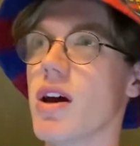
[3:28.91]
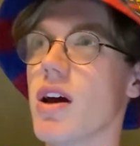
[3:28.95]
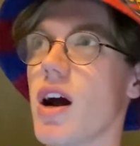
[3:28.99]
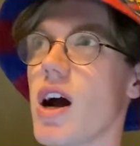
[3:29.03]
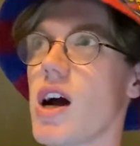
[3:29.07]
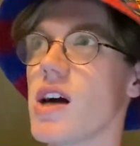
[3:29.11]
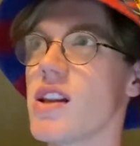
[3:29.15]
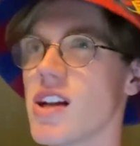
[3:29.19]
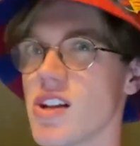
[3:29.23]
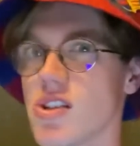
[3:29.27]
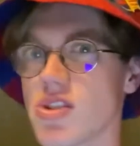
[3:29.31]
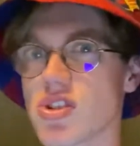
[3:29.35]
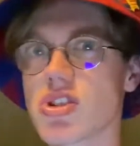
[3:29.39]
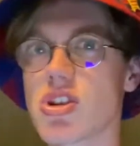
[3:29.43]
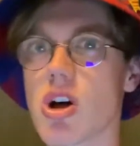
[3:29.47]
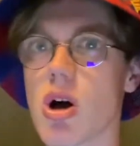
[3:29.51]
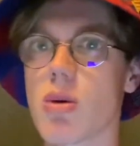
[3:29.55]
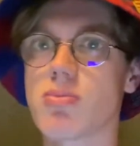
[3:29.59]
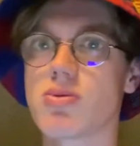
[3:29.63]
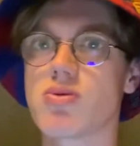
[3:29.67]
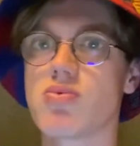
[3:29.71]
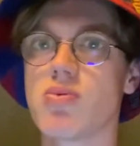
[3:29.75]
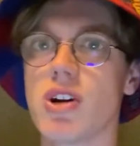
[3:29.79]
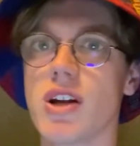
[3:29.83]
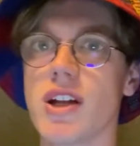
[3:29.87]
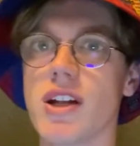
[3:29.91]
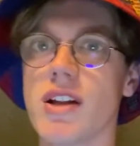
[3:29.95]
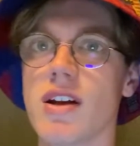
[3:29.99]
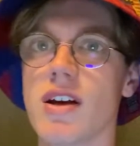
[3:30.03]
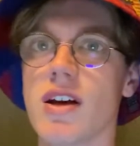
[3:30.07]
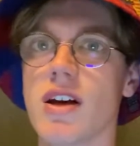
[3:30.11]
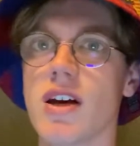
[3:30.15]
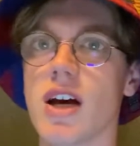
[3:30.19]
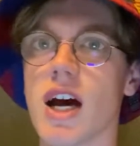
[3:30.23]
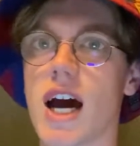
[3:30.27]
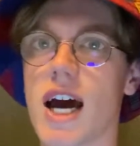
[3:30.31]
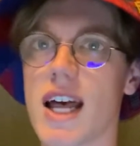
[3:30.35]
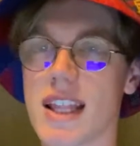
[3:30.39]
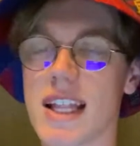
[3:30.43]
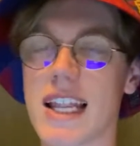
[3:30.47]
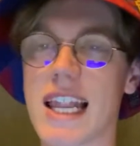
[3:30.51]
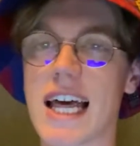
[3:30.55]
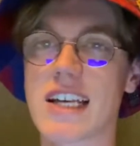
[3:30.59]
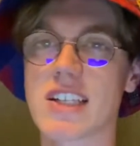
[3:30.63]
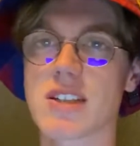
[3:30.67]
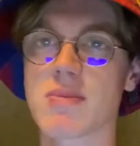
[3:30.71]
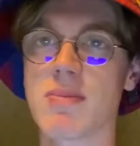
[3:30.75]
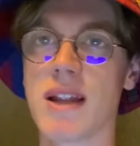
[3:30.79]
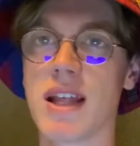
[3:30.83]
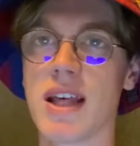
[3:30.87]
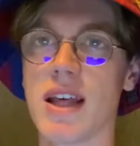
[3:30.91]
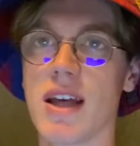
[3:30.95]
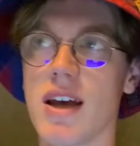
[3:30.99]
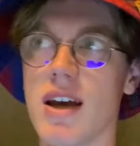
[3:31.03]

and then stops running at the last minute.